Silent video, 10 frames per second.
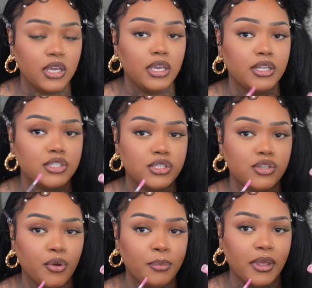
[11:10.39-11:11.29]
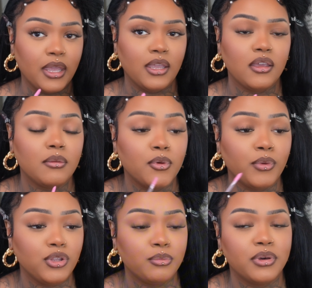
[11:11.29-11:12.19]
It's so pink, but
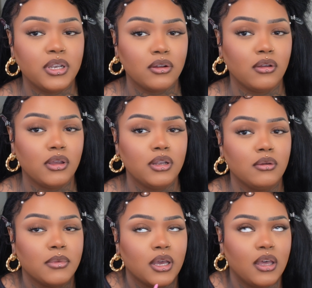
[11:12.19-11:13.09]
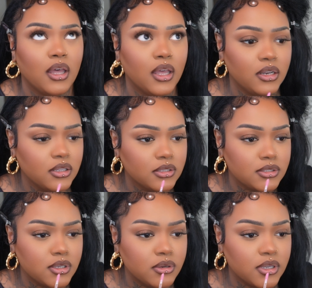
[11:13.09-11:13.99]
when you put it on, oh my God, it looks
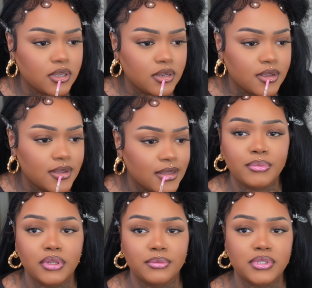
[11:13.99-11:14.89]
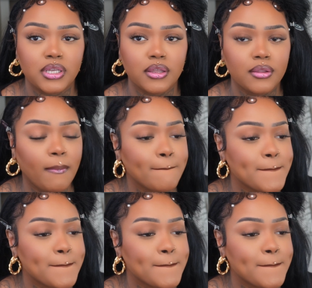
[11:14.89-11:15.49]
so good. Rub your lips together.